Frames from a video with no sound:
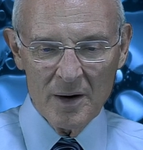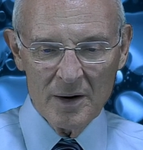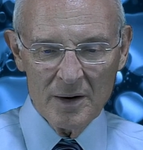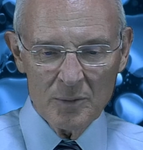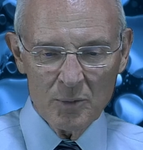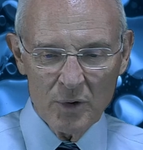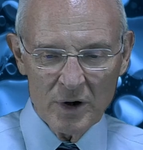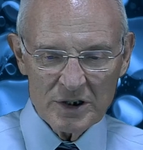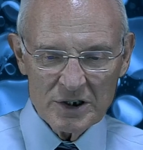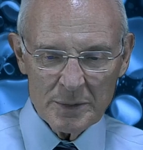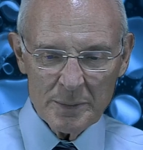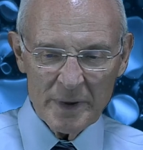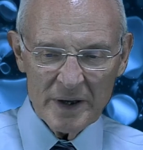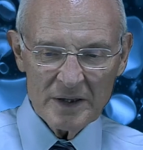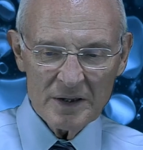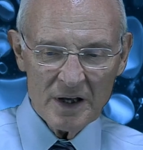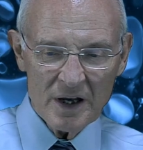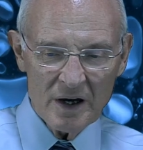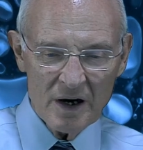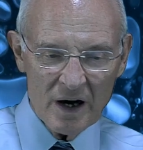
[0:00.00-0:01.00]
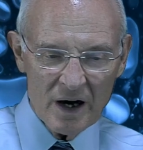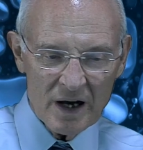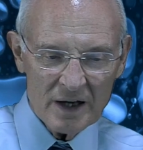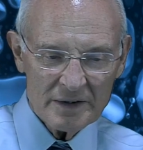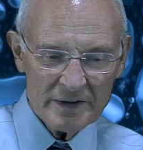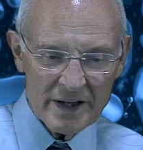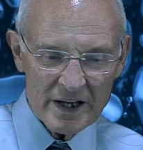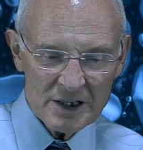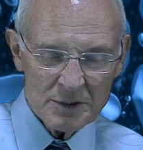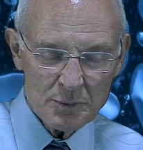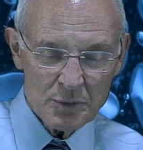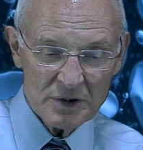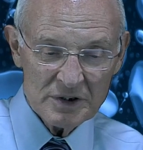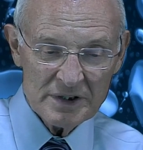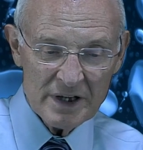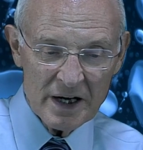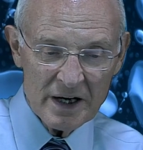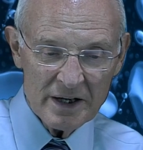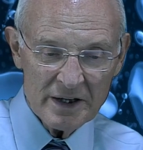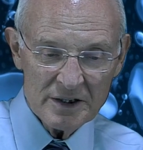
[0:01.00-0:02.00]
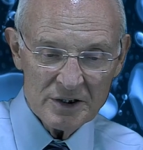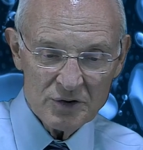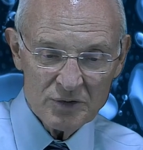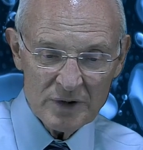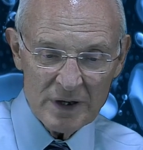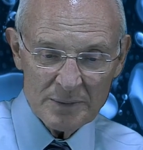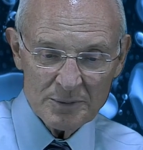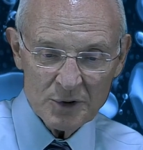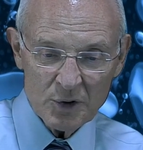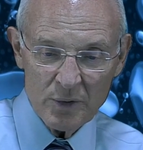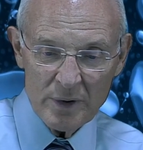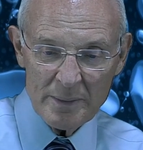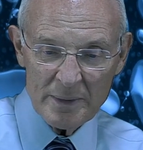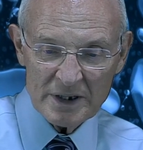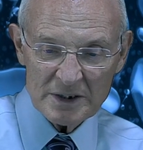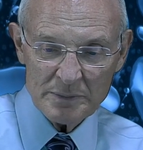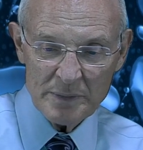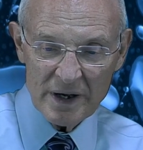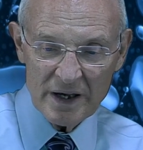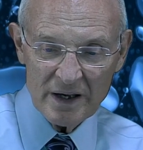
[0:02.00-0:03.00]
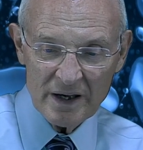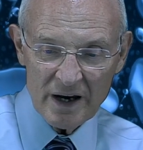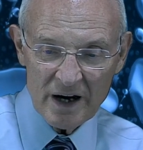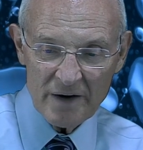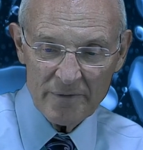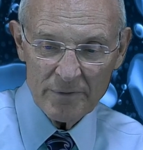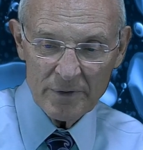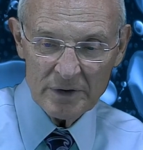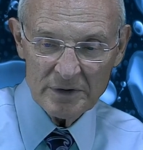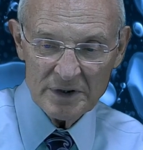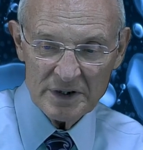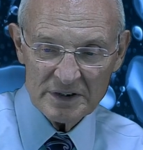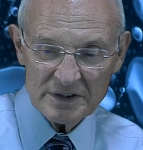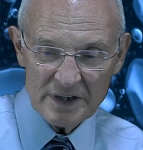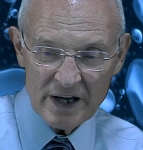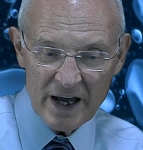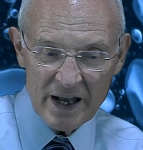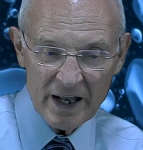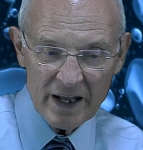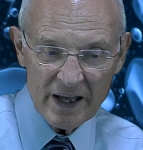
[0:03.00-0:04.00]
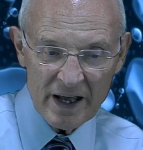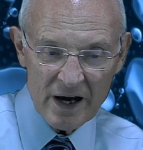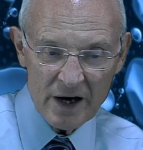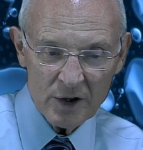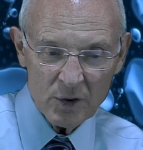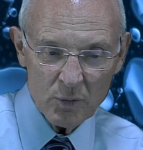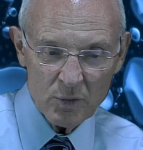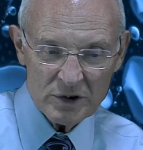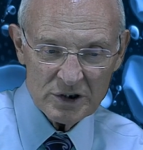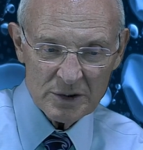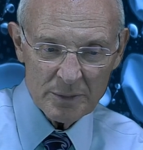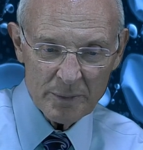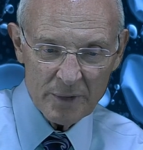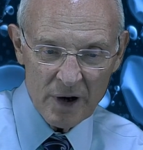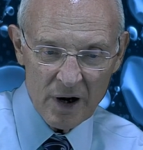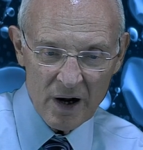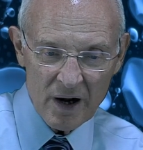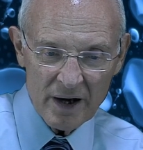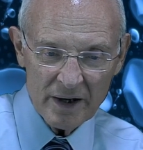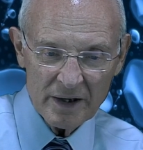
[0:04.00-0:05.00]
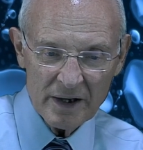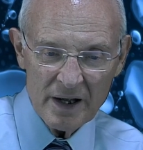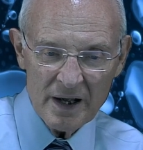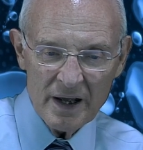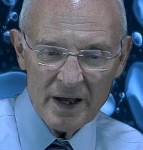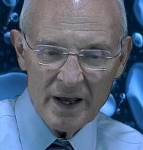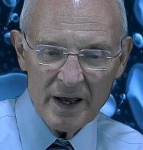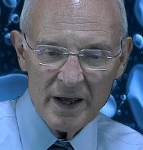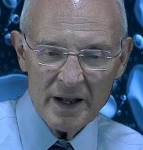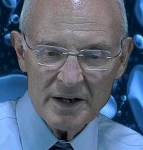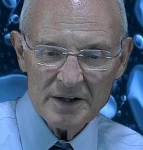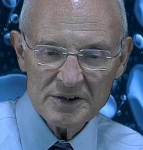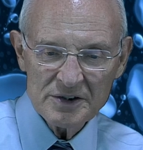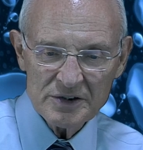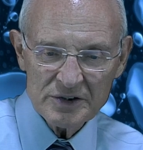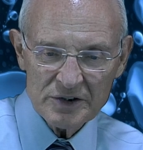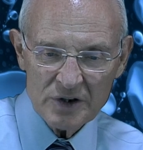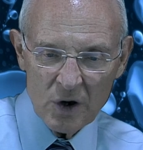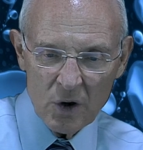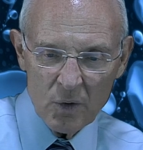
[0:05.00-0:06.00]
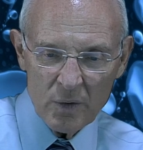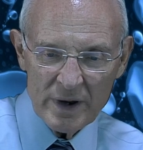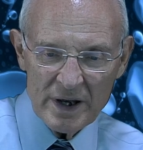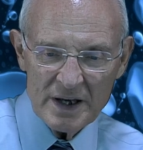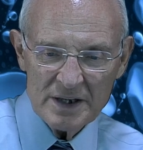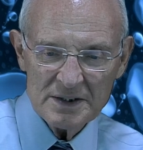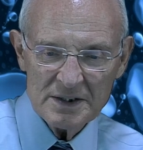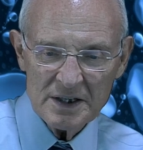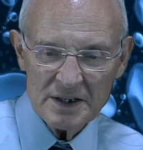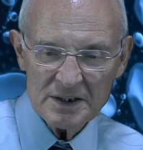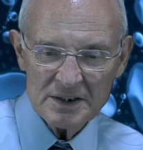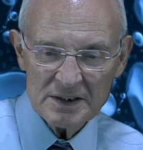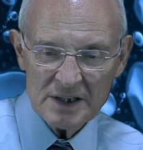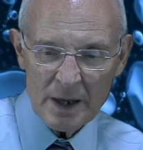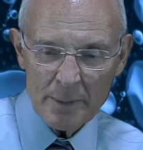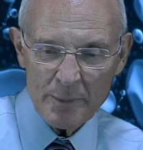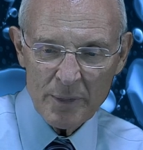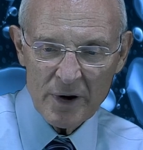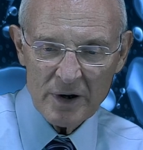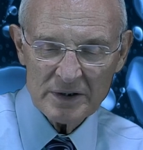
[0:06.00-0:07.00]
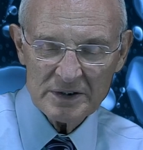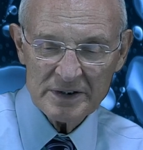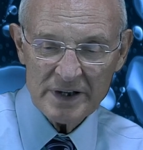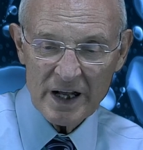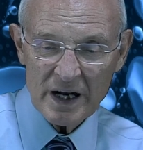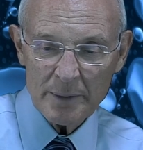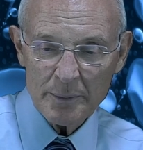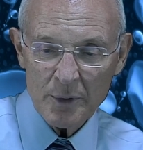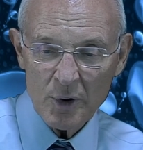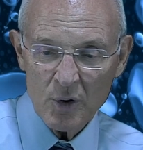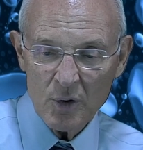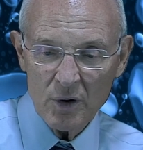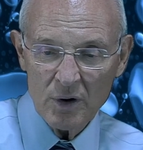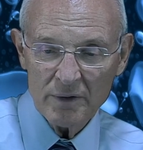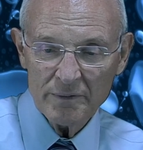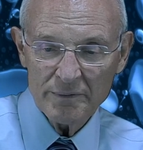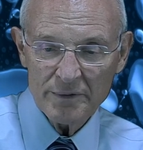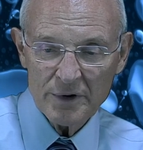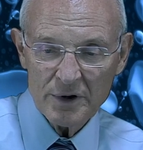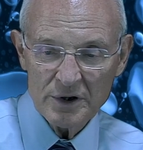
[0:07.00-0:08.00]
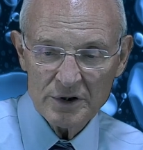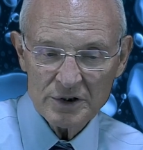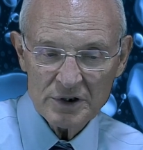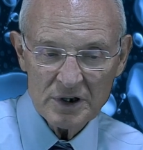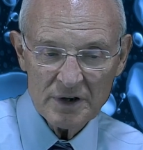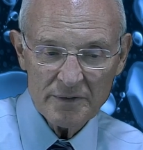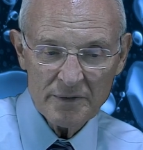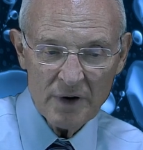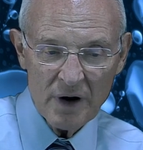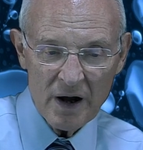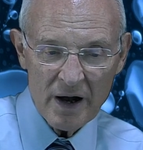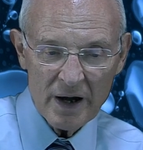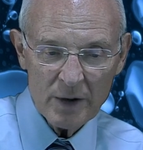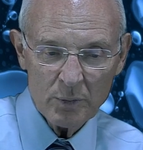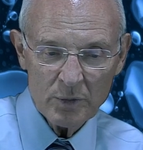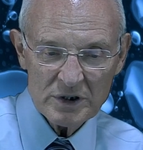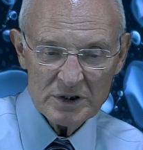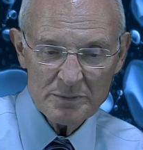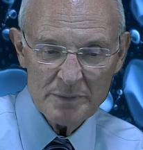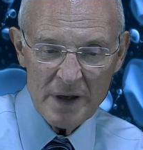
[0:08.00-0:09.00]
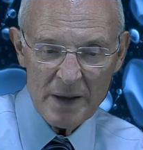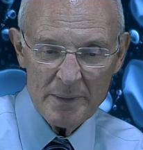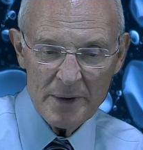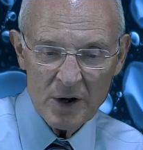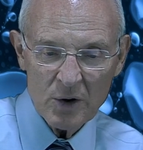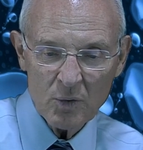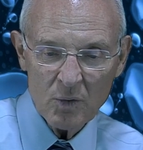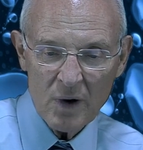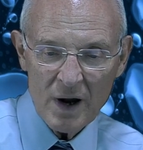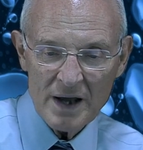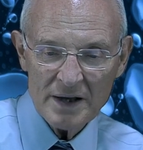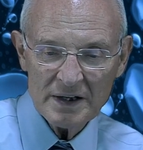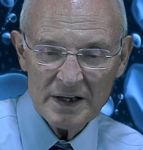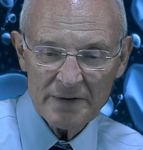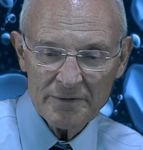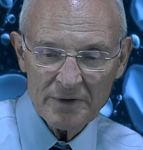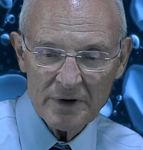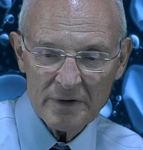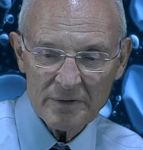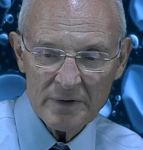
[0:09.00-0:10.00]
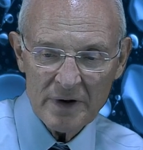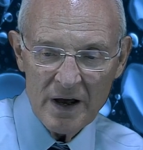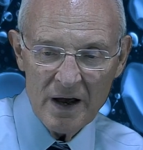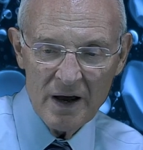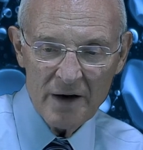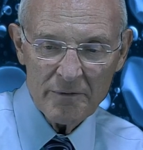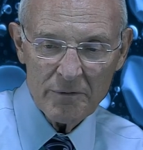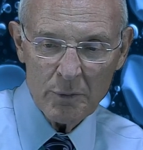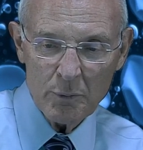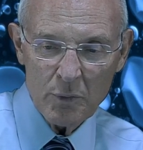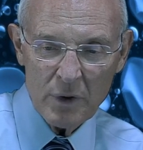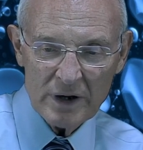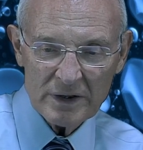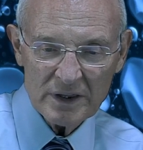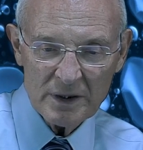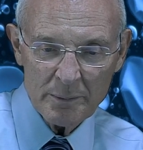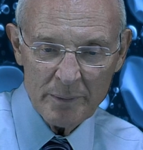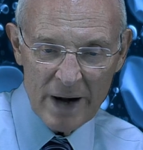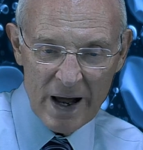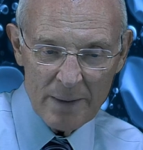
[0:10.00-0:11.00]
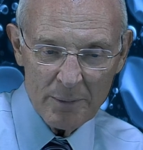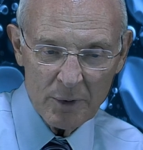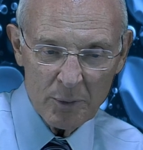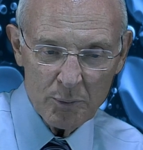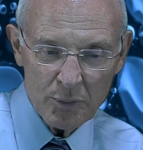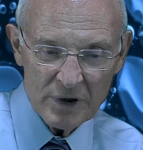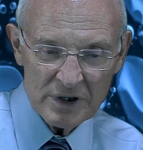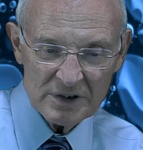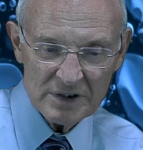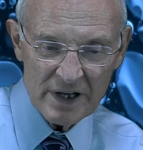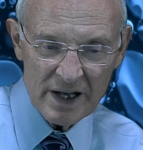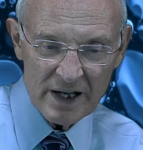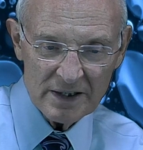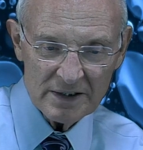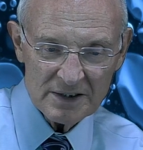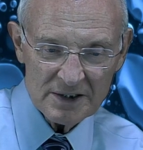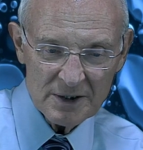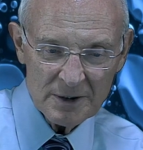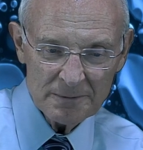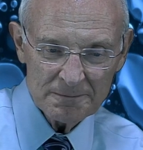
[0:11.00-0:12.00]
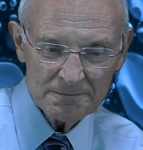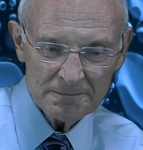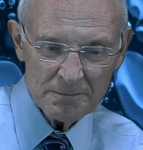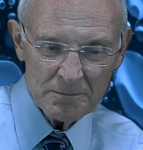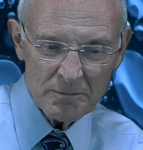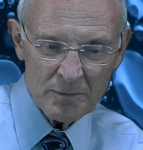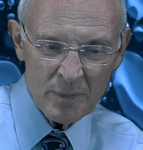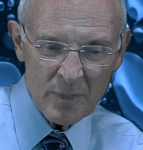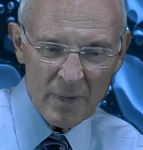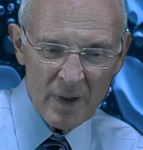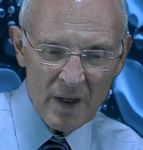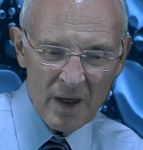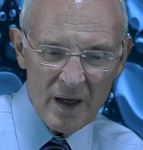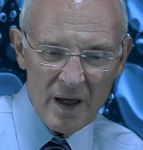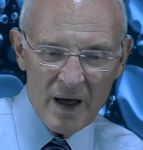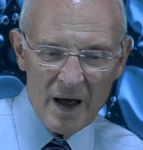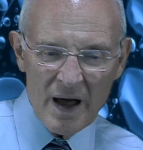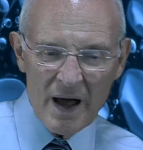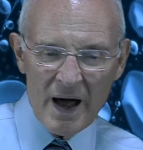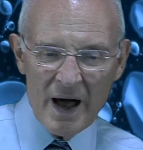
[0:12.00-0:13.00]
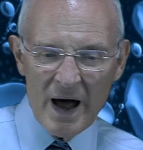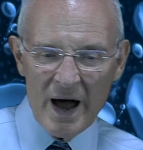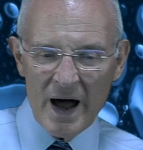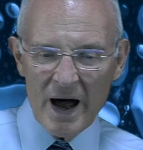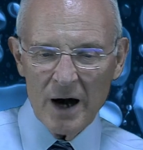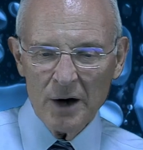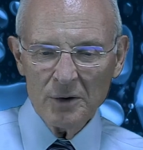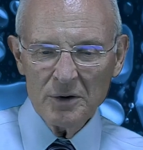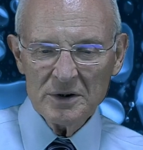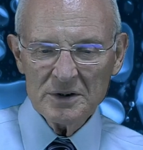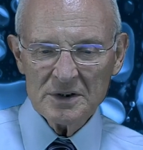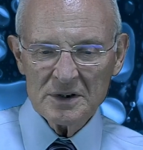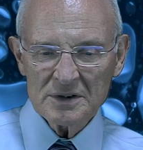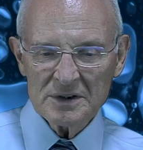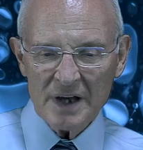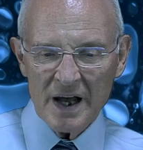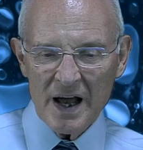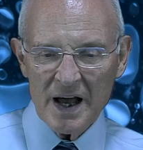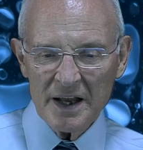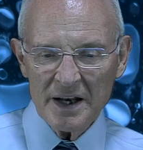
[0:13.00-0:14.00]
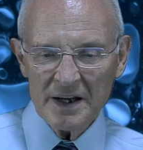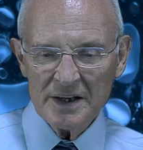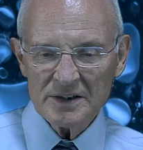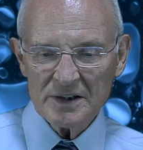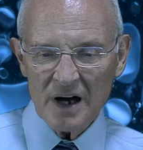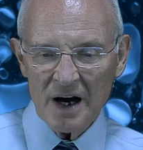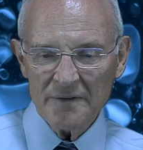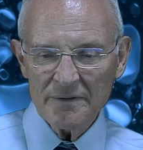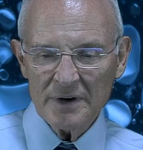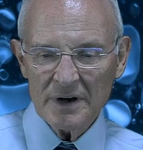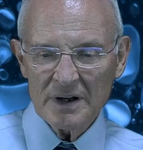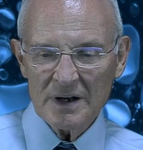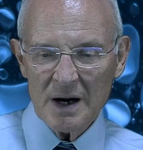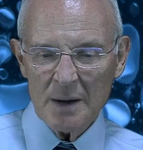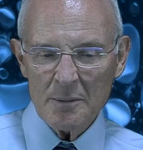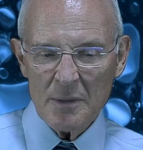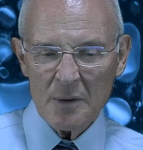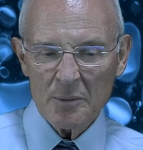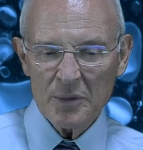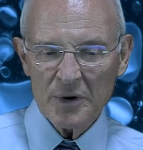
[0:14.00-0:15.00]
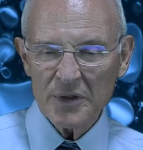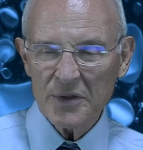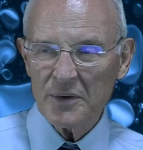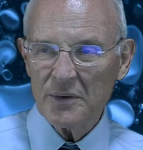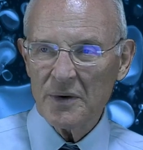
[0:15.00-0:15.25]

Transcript: worshiping the God that is presented in Scripture, we must be careful in deciding how to worship God. It is so easy to set up our own version of God, which may be quite different from what the Bible presents. How do societies often come up with their